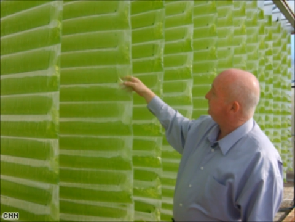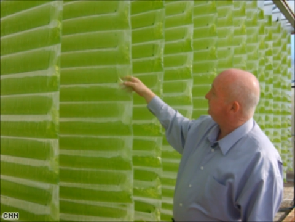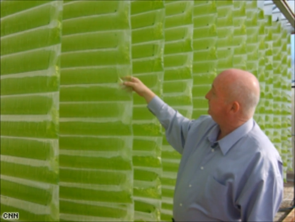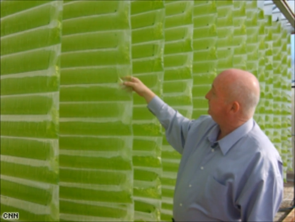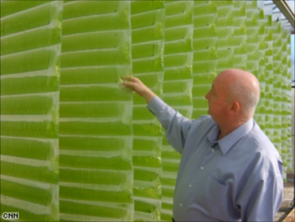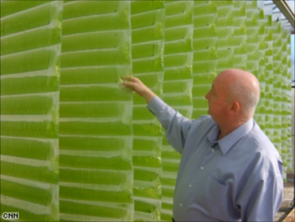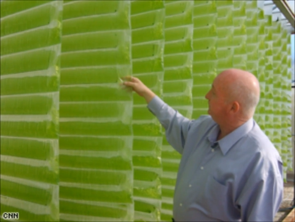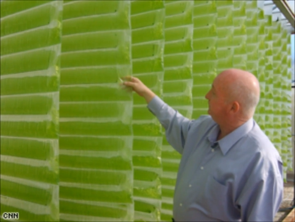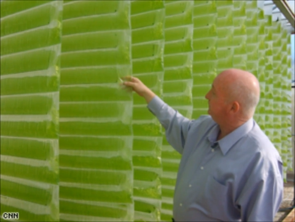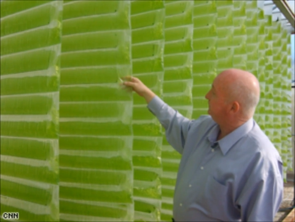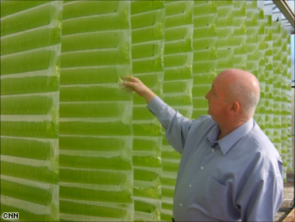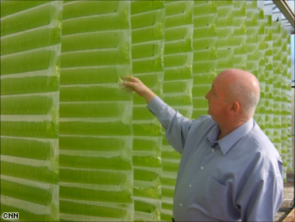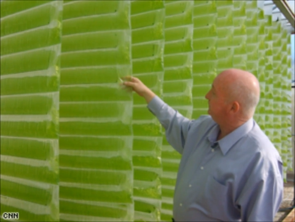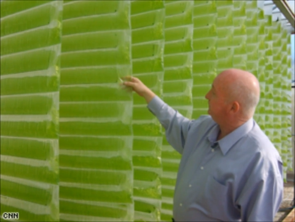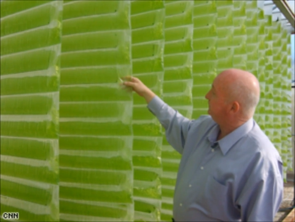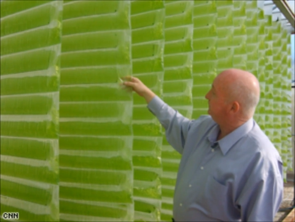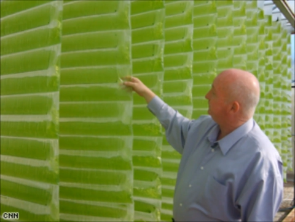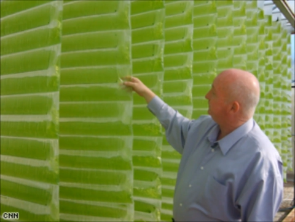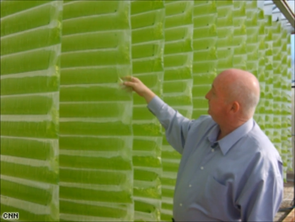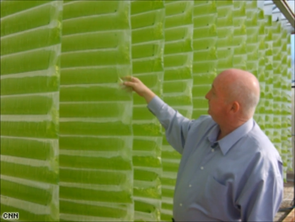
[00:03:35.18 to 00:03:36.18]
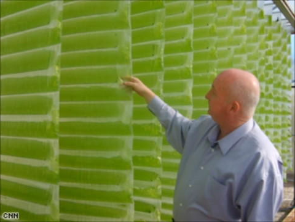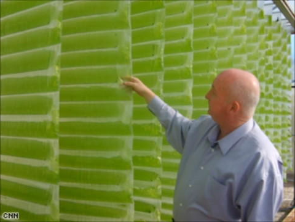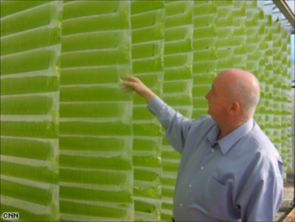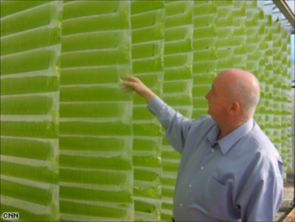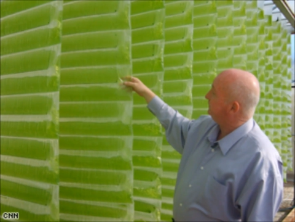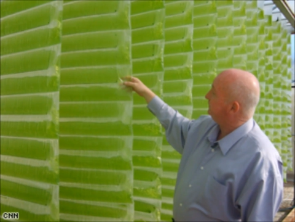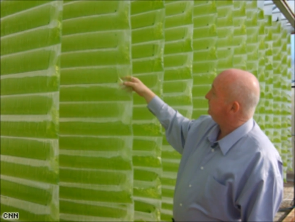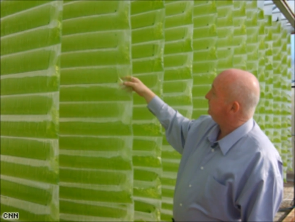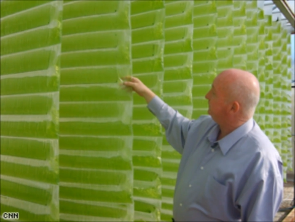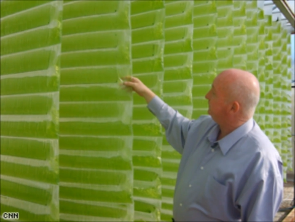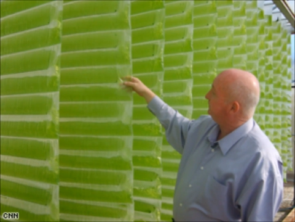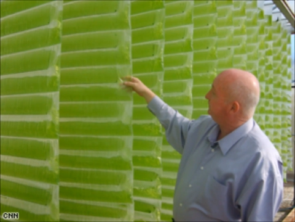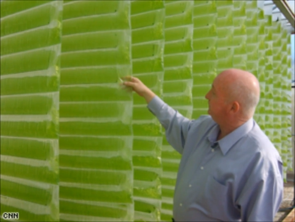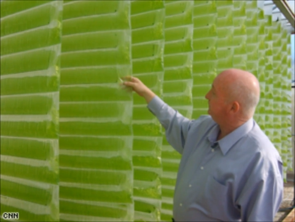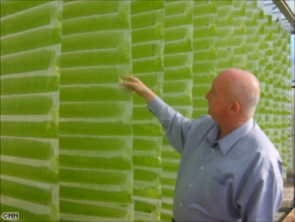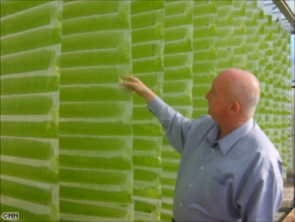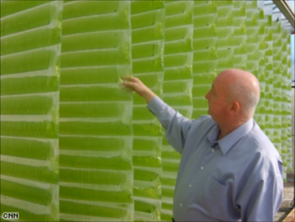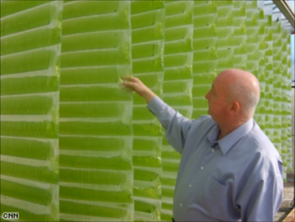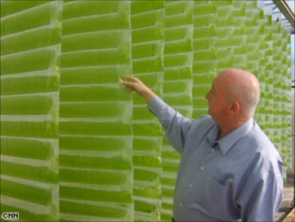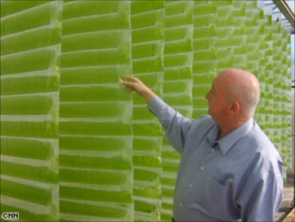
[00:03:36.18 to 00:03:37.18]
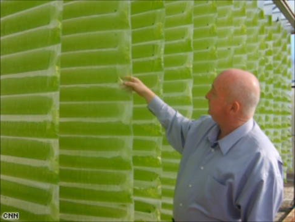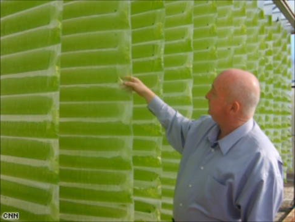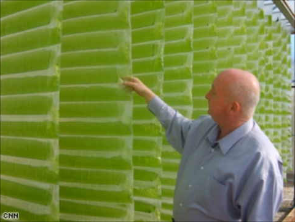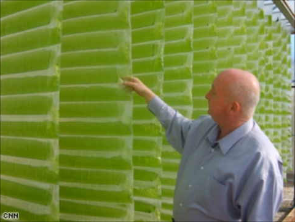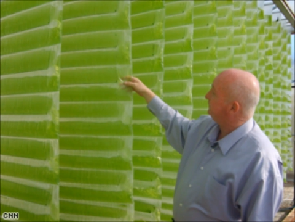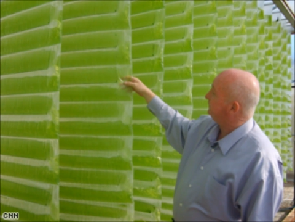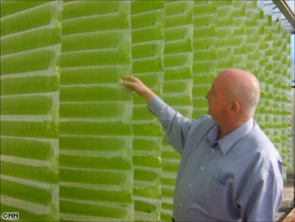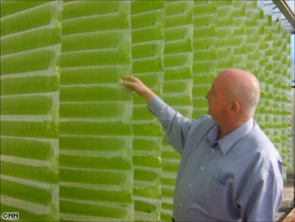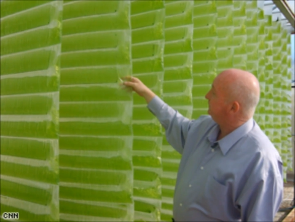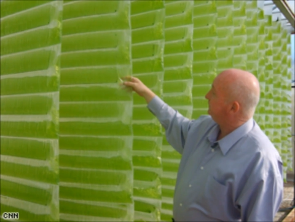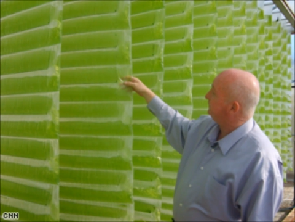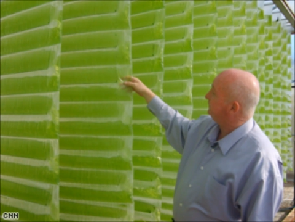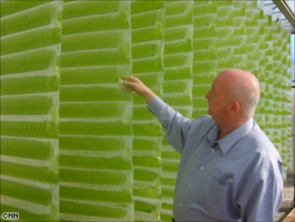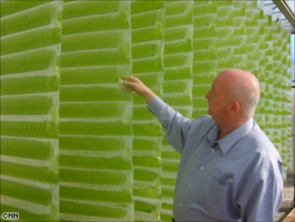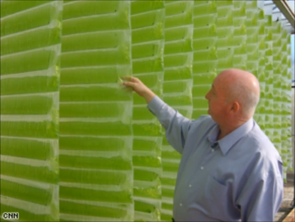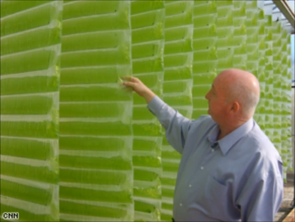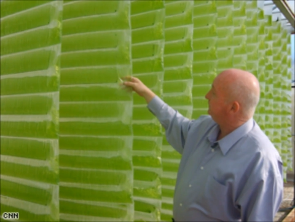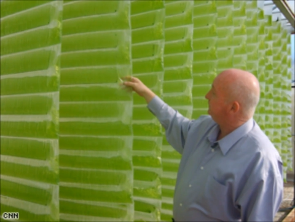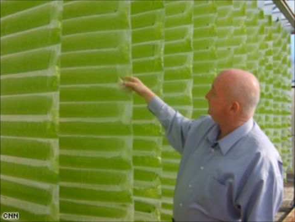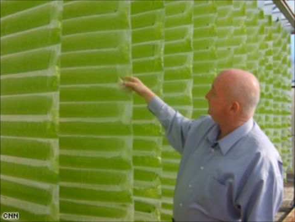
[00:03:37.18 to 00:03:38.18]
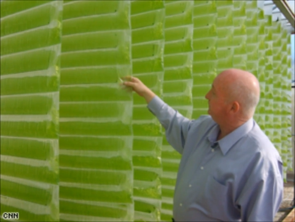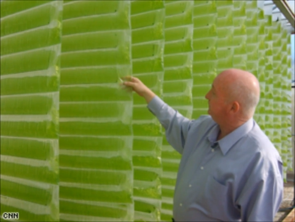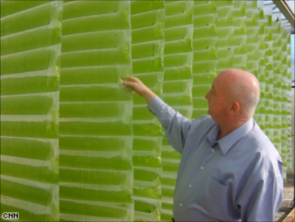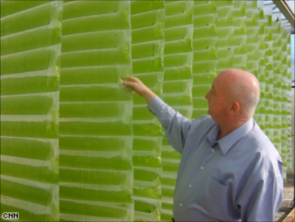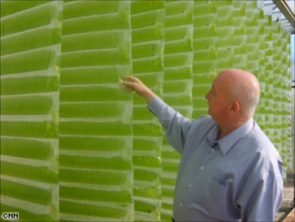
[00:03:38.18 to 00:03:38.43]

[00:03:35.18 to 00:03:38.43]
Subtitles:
(no speaker visible)